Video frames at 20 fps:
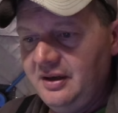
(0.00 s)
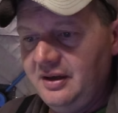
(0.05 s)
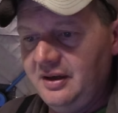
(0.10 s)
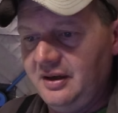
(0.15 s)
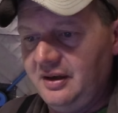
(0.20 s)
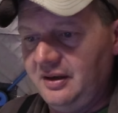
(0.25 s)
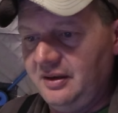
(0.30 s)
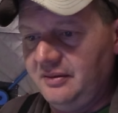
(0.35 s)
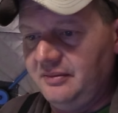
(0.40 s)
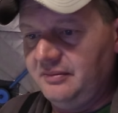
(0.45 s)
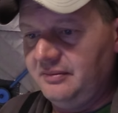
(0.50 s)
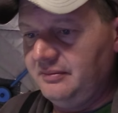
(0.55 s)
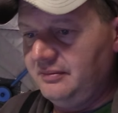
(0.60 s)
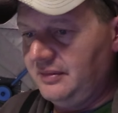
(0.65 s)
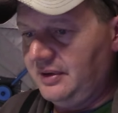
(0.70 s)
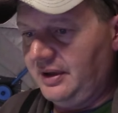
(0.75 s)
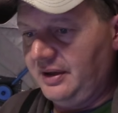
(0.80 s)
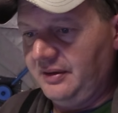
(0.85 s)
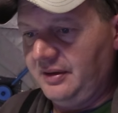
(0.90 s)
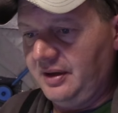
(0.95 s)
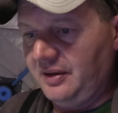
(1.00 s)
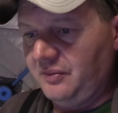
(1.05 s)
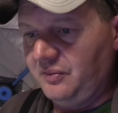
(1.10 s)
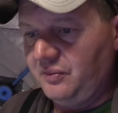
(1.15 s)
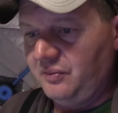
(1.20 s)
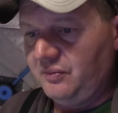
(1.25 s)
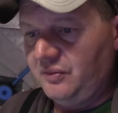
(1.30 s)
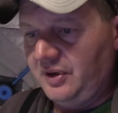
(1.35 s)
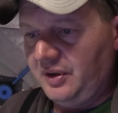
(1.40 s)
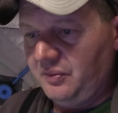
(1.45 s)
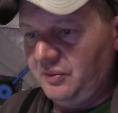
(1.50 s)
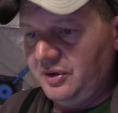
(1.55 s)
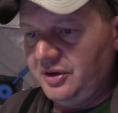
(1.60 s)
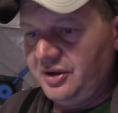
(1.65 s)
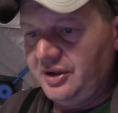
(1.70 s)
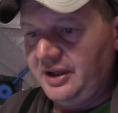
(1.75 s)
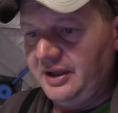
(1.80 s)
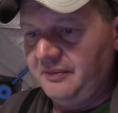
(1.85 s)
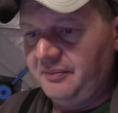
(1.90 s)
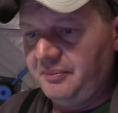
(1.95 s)
Uh, I, I, I wish
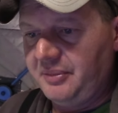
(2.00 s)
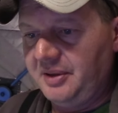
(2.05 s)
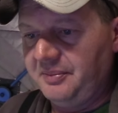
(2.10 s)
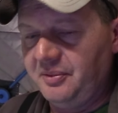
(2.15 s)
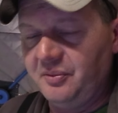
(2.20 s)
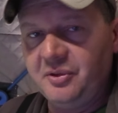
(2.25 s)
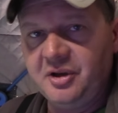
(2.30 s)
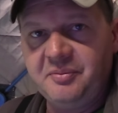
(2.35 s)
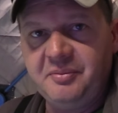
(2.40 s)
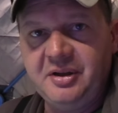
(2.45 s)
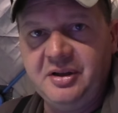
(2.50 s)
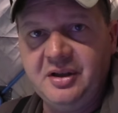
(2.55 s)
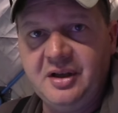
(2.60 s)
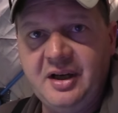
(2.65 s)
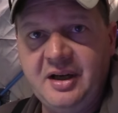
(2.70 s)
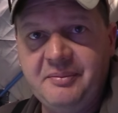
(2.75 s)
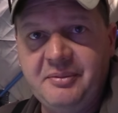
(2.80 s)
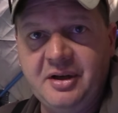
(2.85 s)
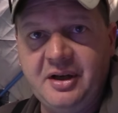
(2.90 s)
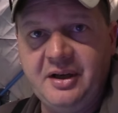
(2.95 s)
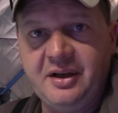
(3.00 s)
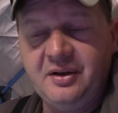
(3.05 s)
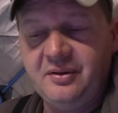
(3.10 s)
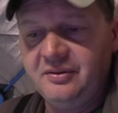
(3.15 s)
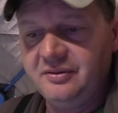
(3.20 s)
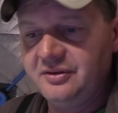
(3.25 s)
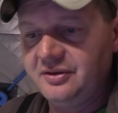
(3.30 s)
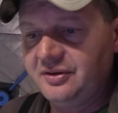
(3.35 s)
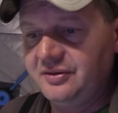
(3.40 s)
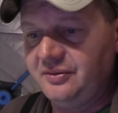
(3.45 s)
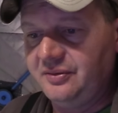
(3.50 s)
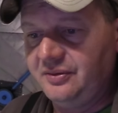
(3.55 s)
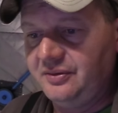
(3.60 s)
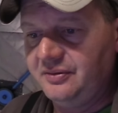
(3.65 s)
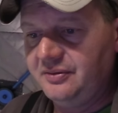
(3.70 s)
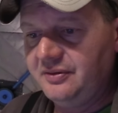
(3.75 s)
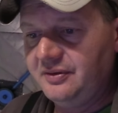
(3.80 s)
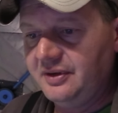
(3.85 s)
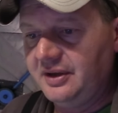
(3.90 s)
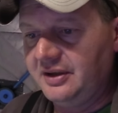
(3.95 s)
I had people with me today, but I don't,
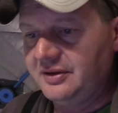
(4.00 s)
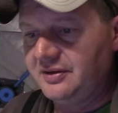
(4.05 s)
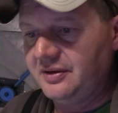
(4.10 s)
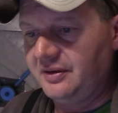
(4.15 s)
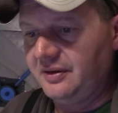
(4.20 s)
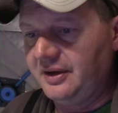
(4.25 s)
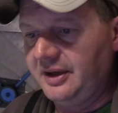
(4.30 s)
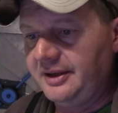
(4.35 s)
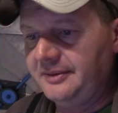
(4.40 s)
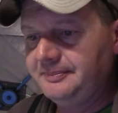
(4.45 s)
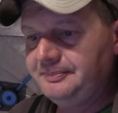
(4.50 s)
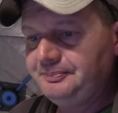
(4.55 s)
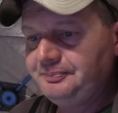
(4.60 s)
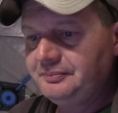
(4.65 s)
so that's all right.